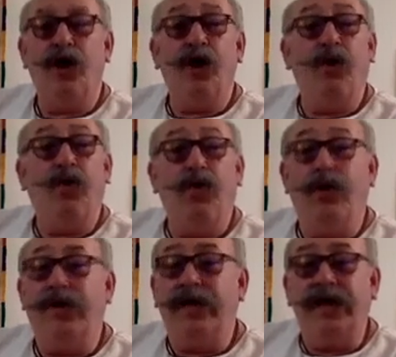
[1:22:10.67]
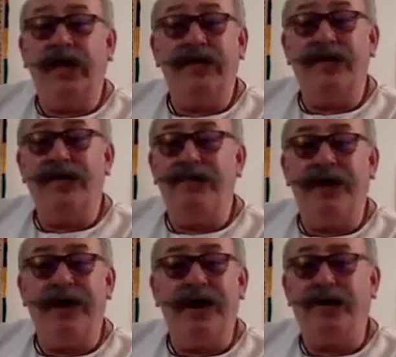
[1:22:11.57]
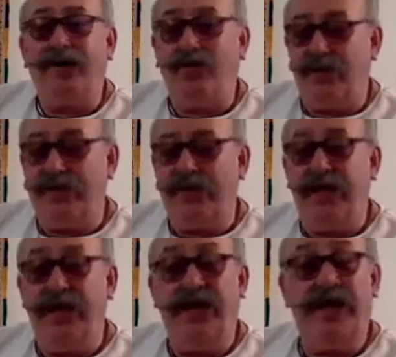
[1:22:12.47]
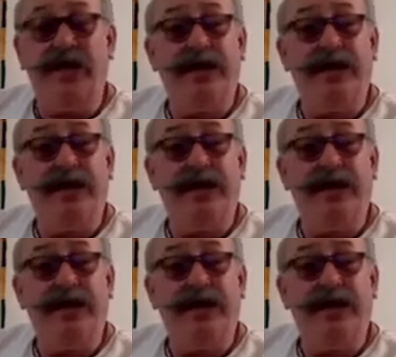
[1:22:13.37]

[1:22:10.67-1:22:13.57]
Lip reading: Walking in the park one day,